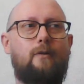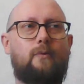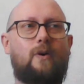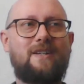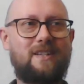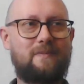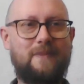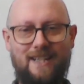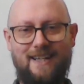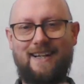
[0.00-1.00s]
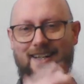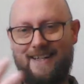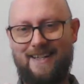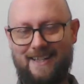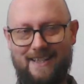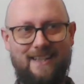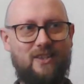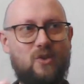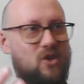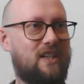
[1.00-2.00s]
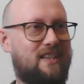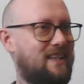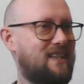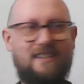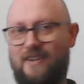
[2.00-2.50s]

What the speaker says: for us as media, usually these